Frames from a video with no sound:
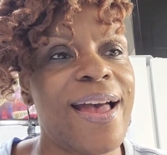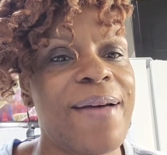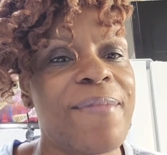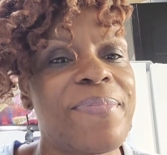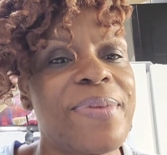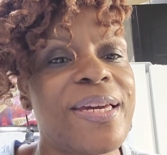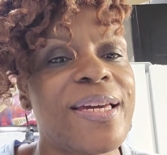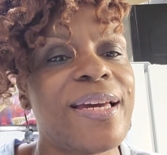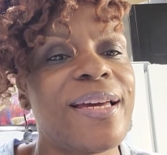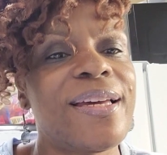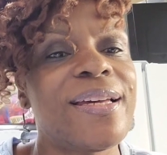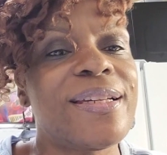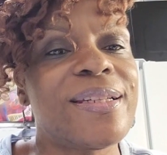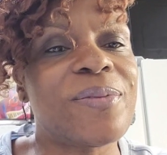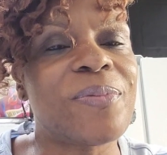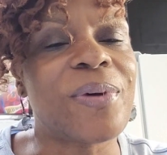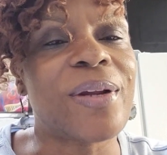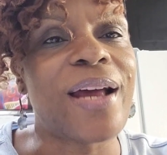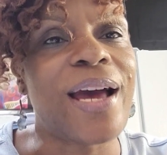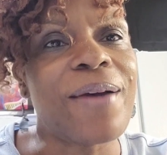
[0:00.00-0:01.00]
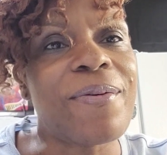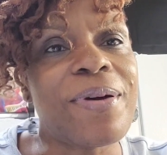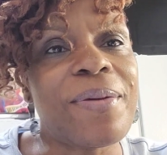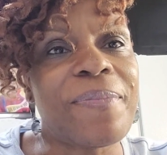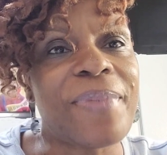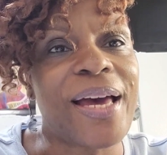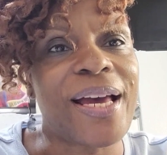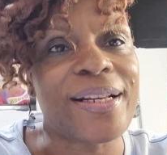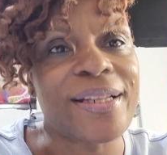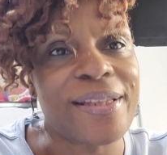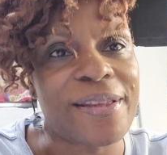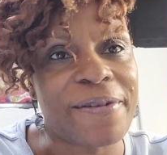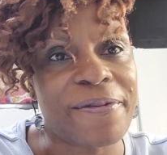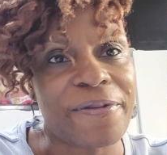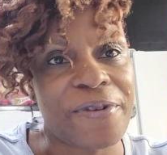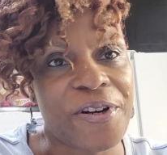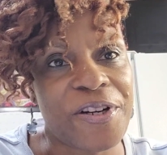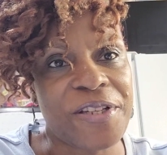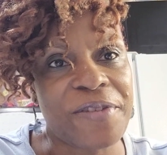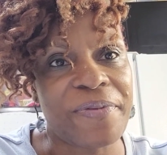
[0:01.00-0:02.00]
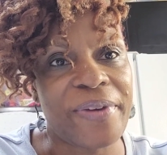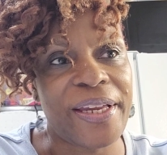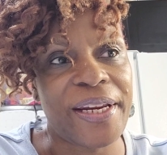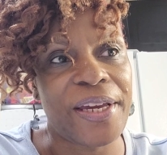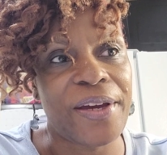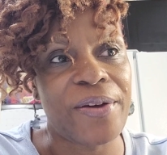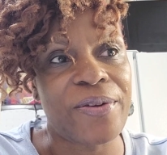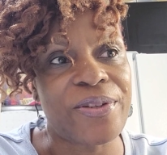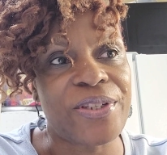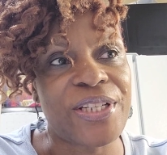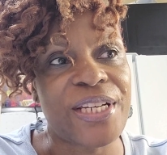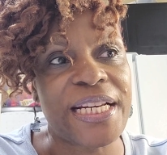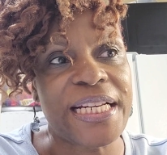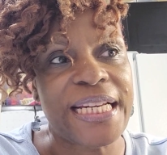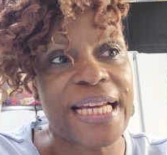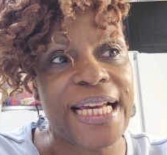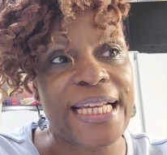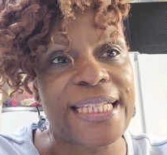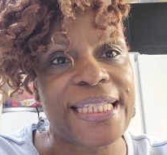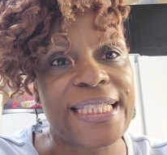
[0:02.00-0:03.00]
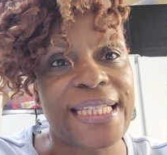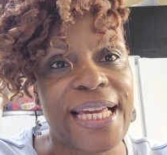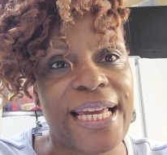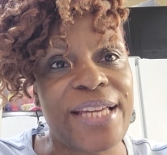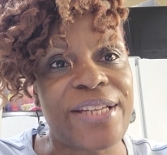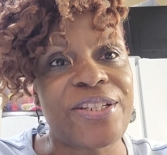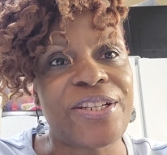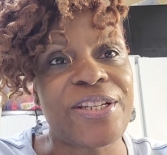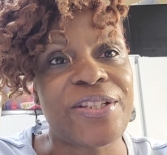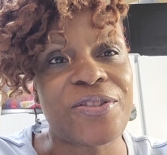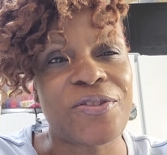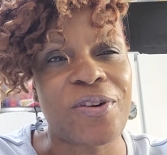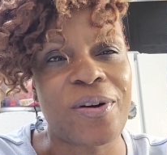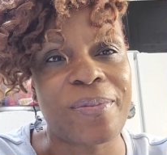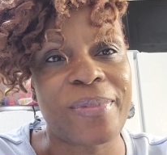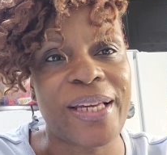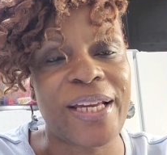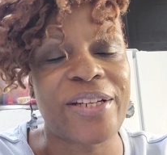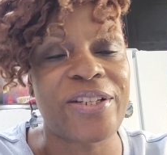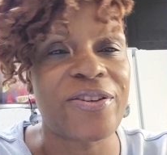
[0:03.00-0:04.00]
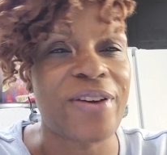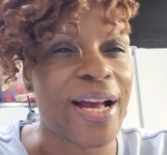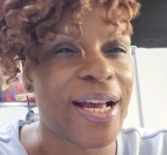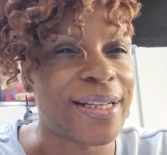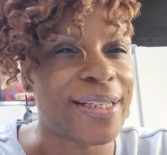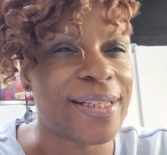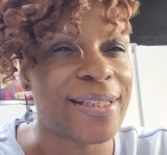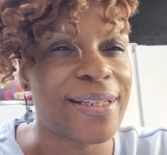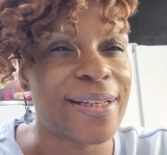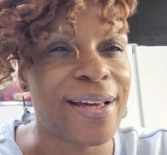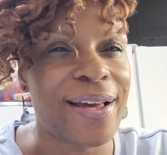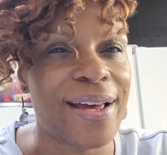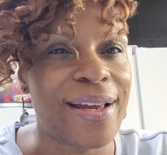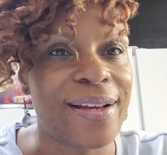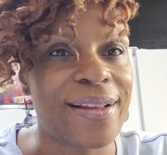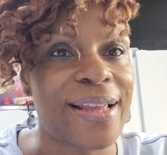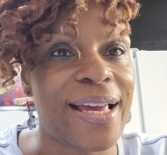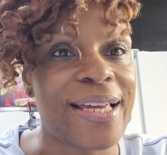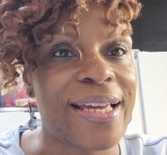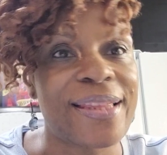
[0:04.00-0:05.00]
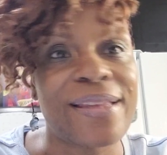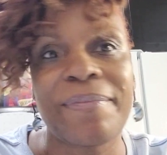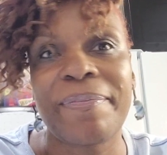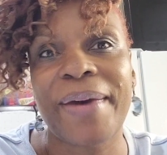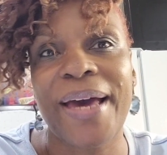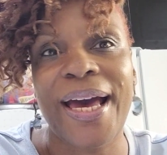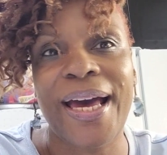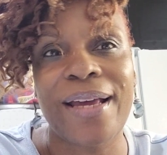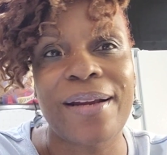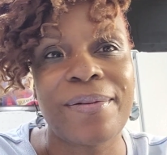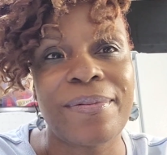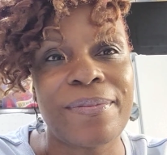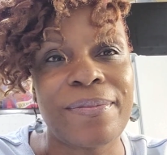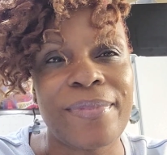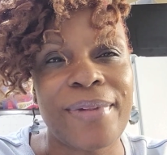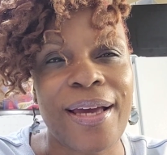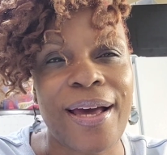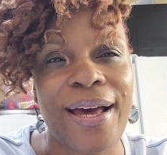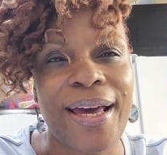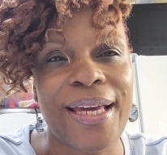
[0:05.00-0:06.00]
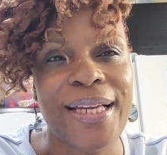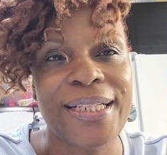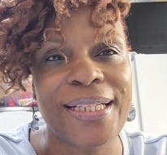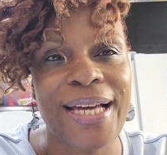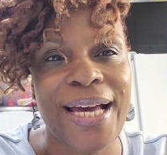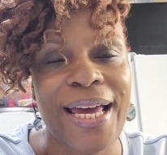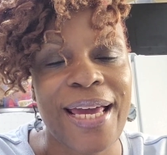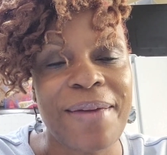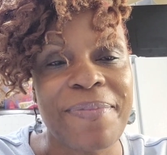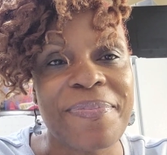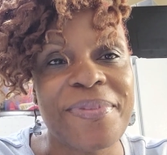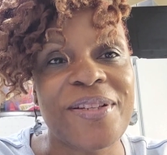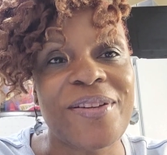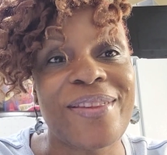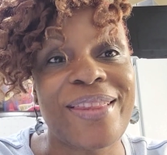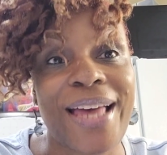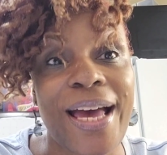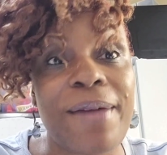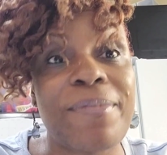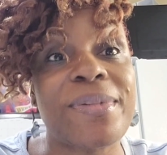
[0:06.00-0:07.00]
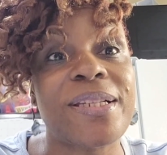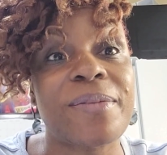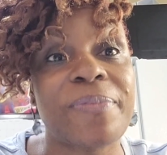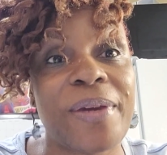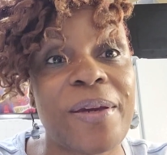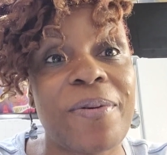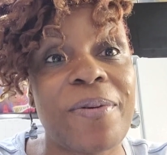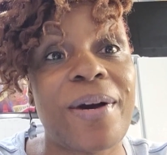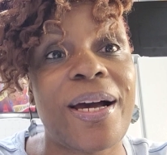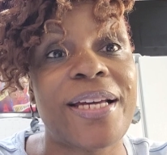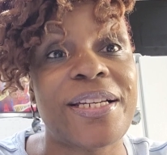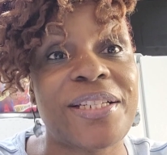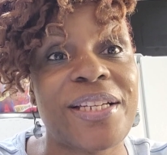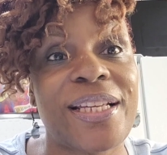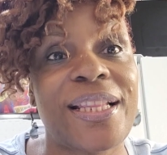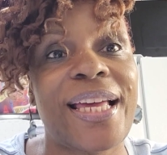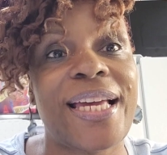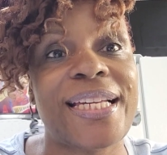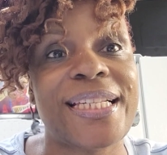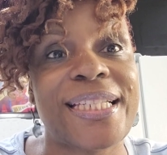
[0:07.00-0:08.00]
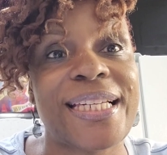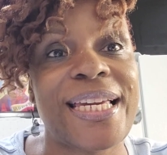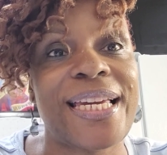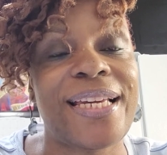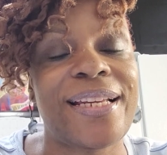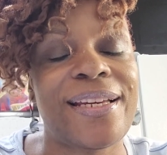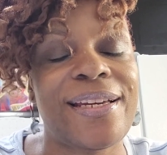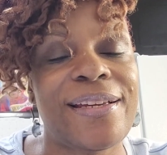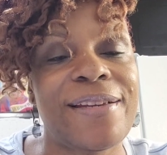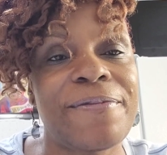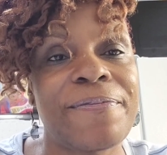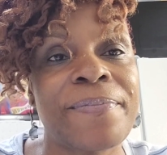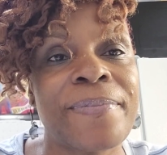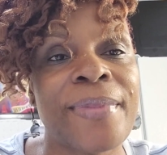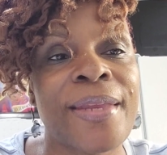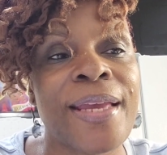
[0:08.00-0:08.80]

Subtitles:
because when I went back to the first video, and she does say she's normally attracted to kind of like the bad guy type, so that must be why she likes Keenan.